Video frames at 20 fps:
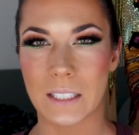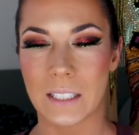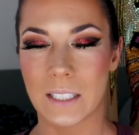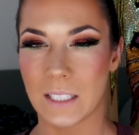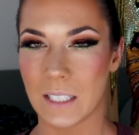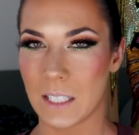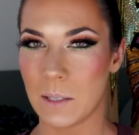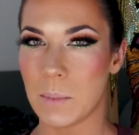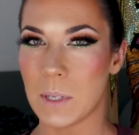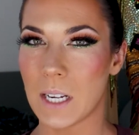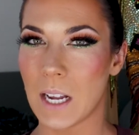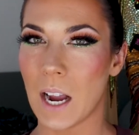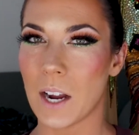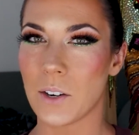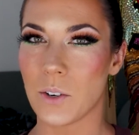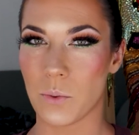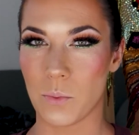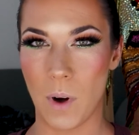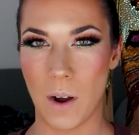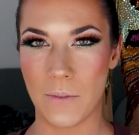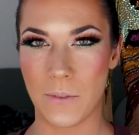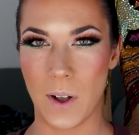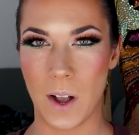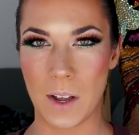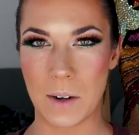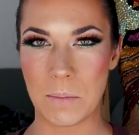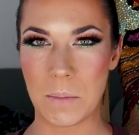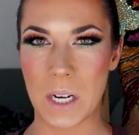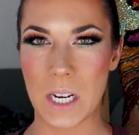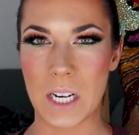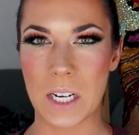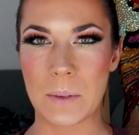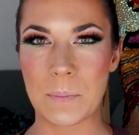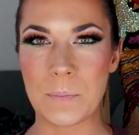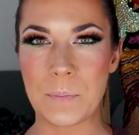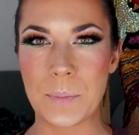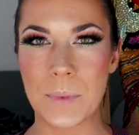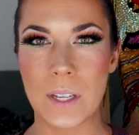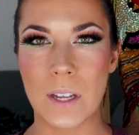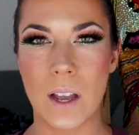it can be kind of rough on me.
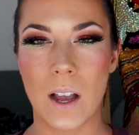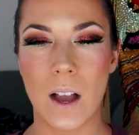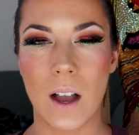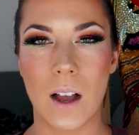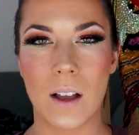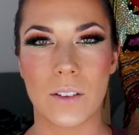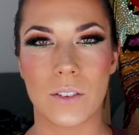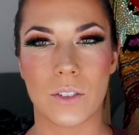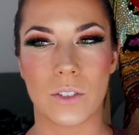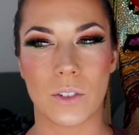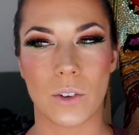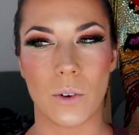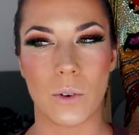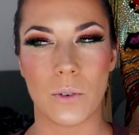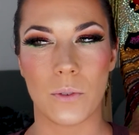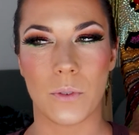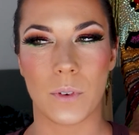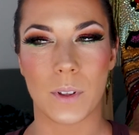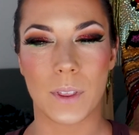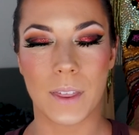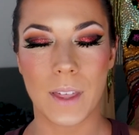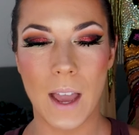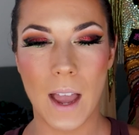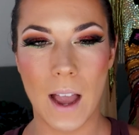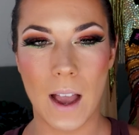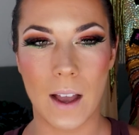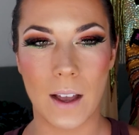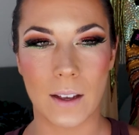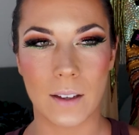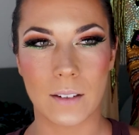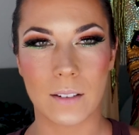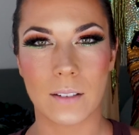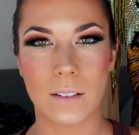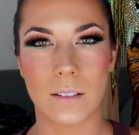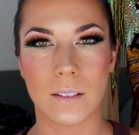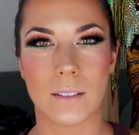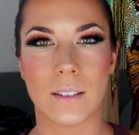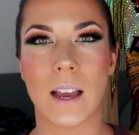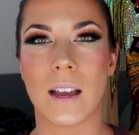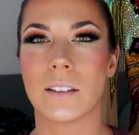So for that,
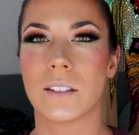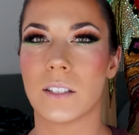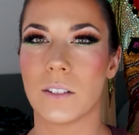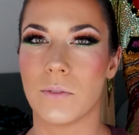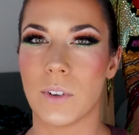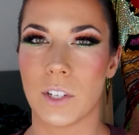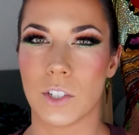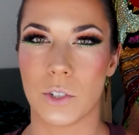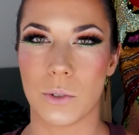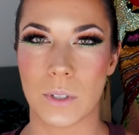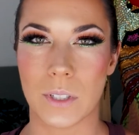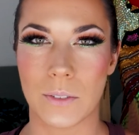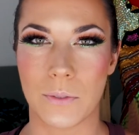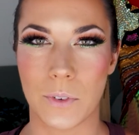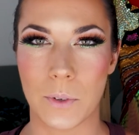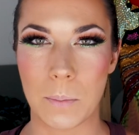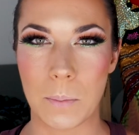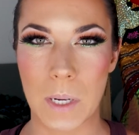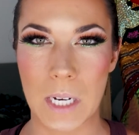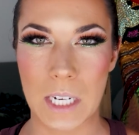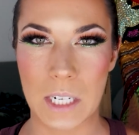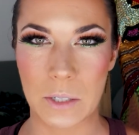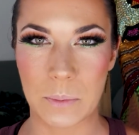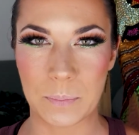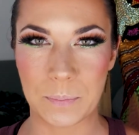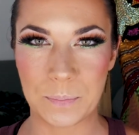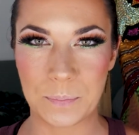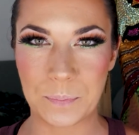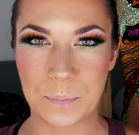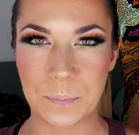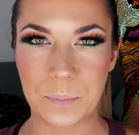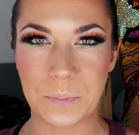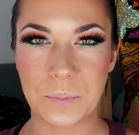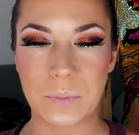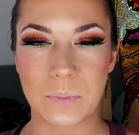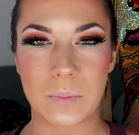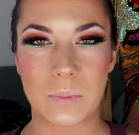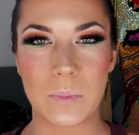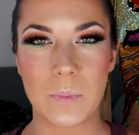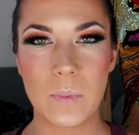that's adventurous for me.
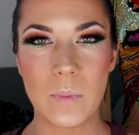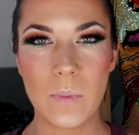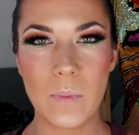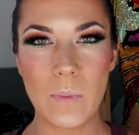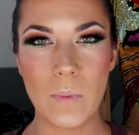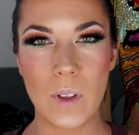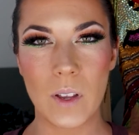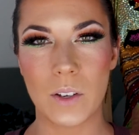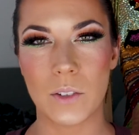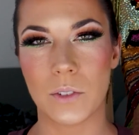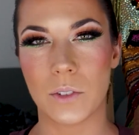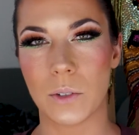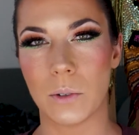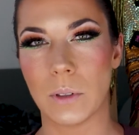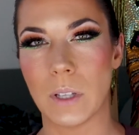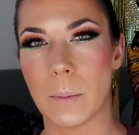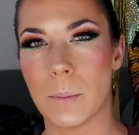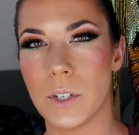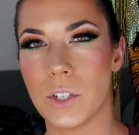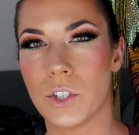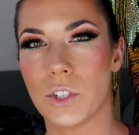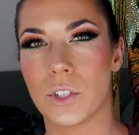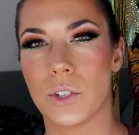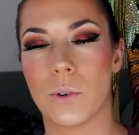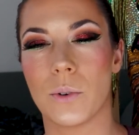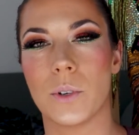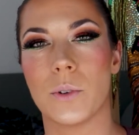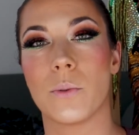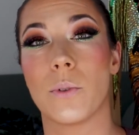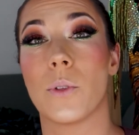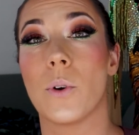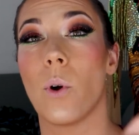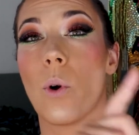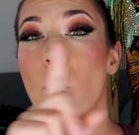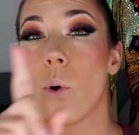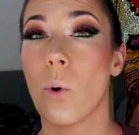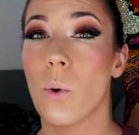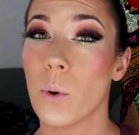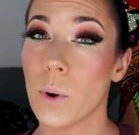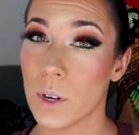So let me show you the
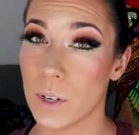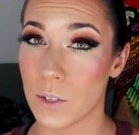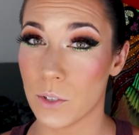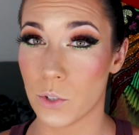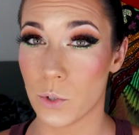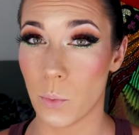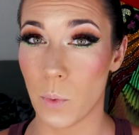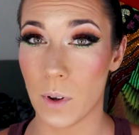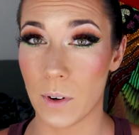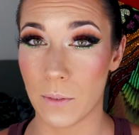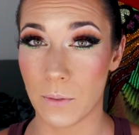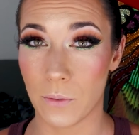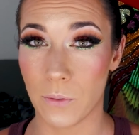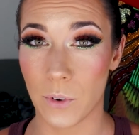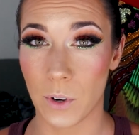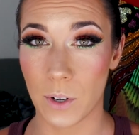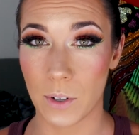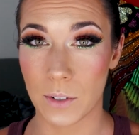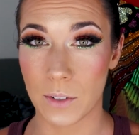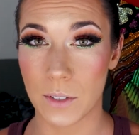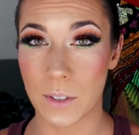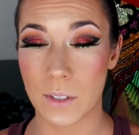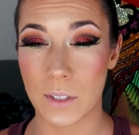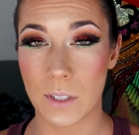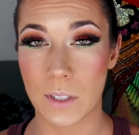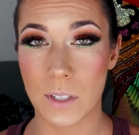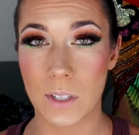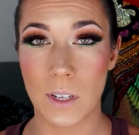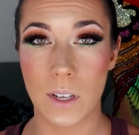orange one first,